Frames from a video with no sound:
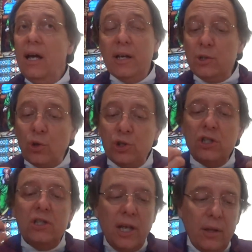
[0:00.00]
as soon as
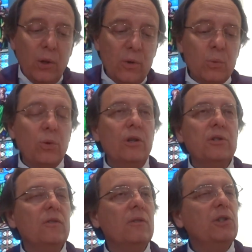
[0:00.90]
she said those
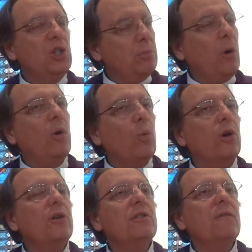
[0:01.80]
words, she spoke
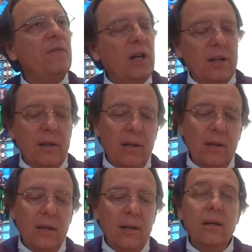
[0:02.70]
words of faith.